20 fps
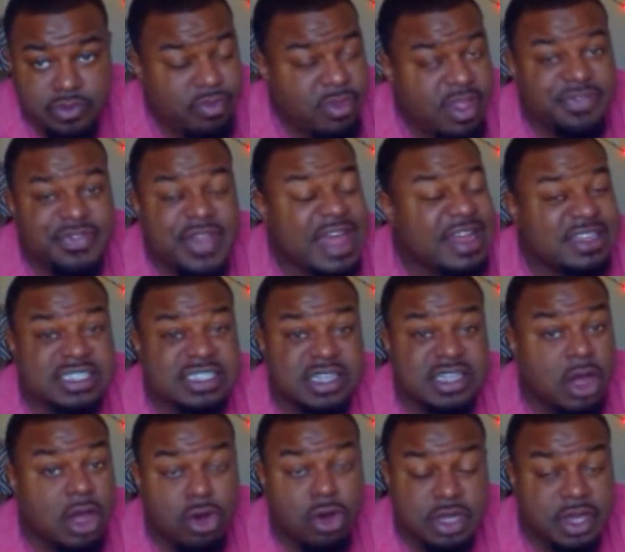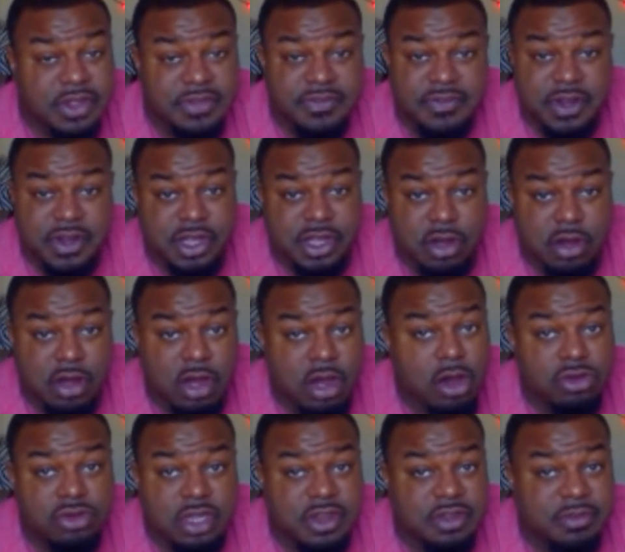that is a whole nother video, a whole
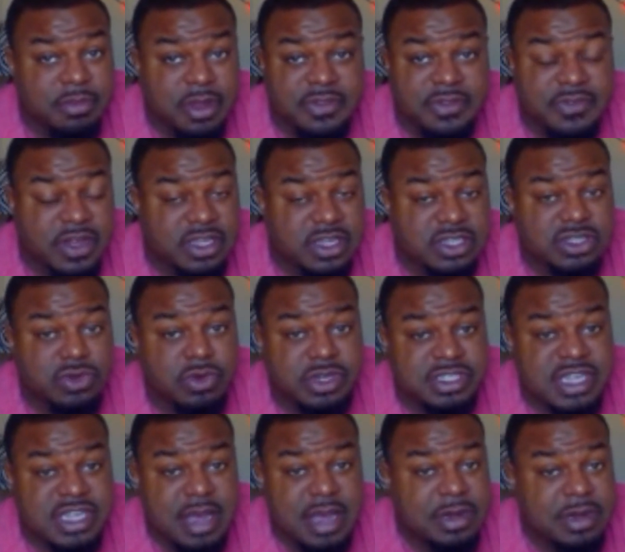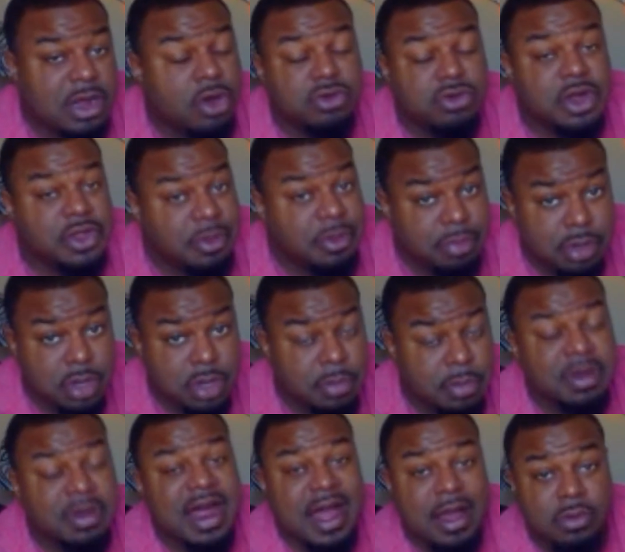nother motherfucking story time, and a whole nother book.
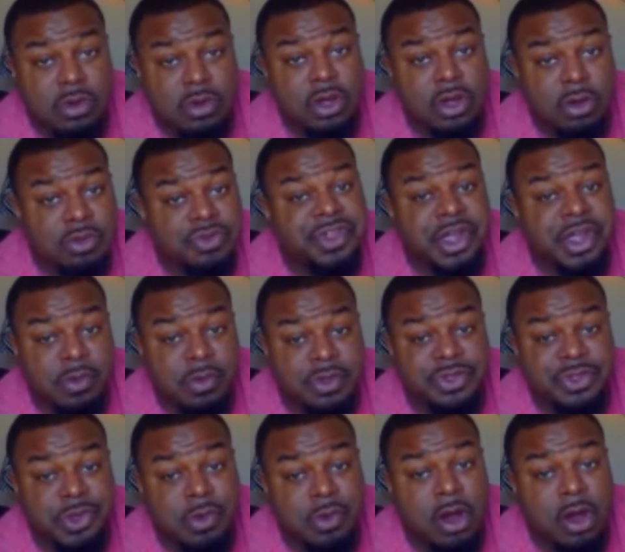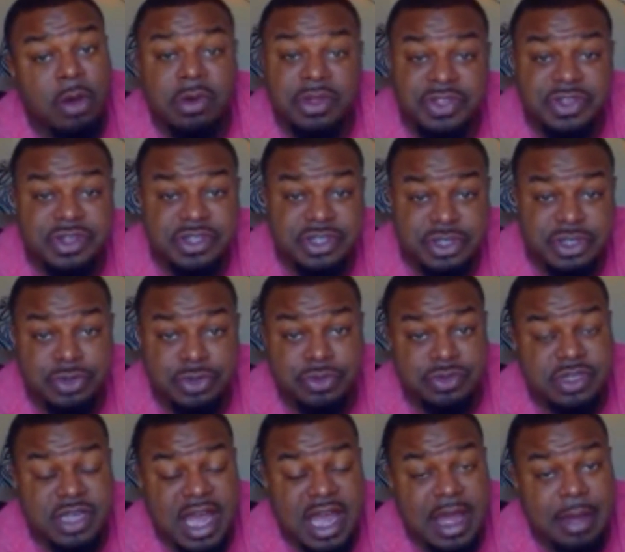But I will go there with you all within soon
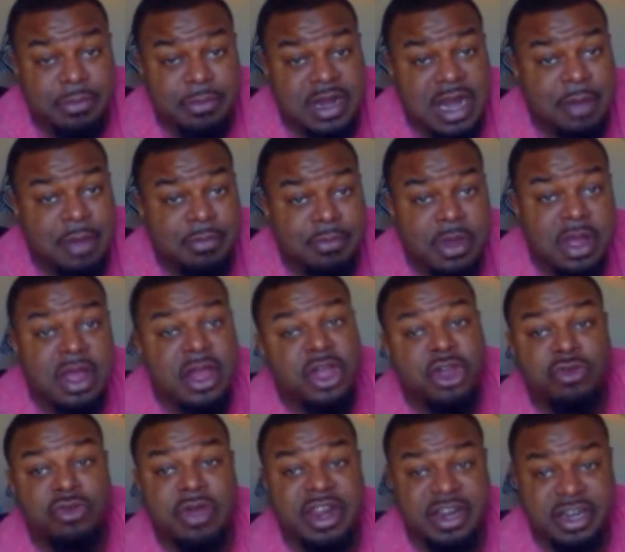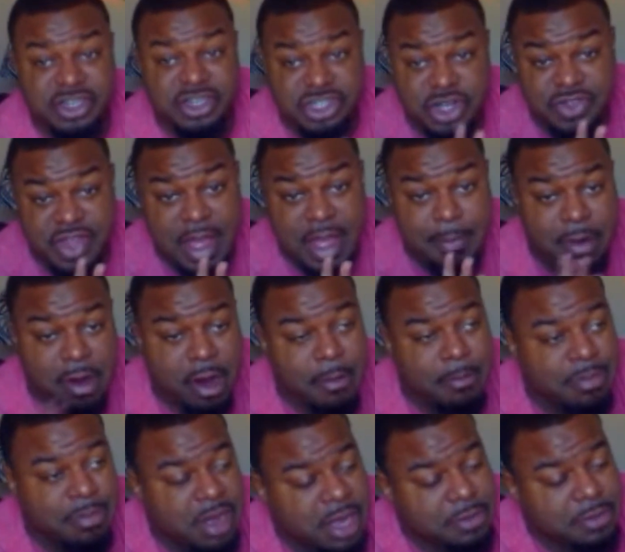time when I'm ready to share that part.
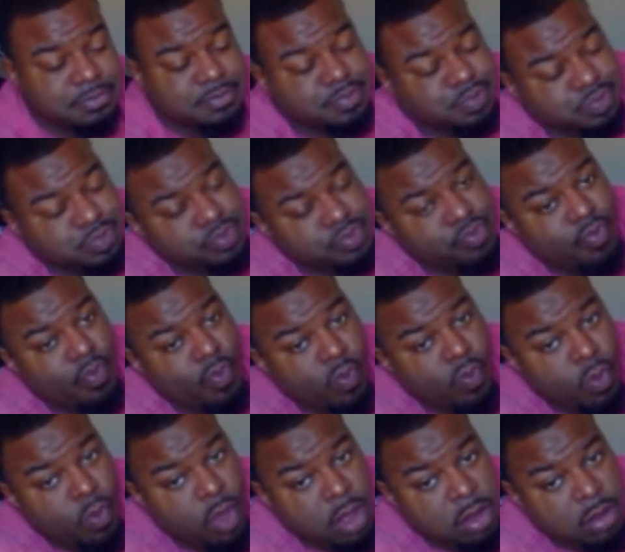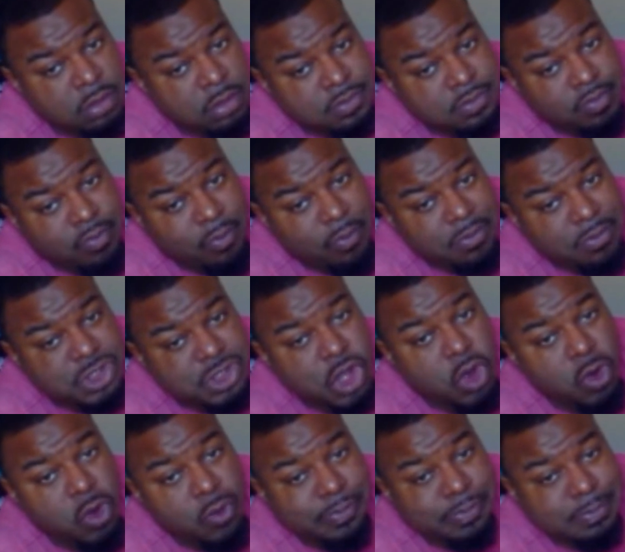But
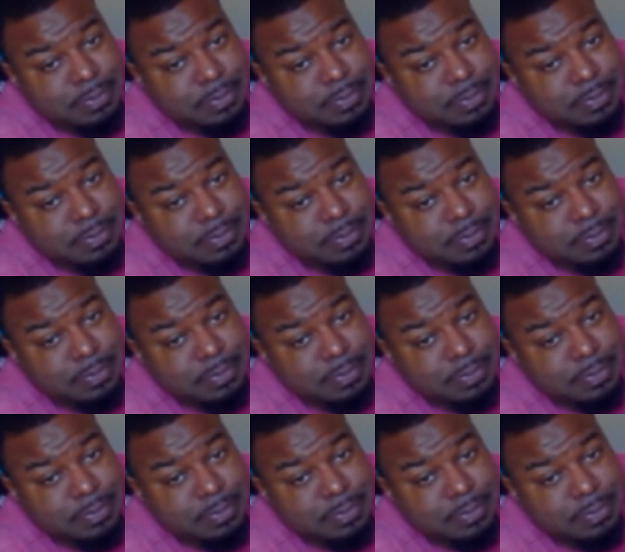so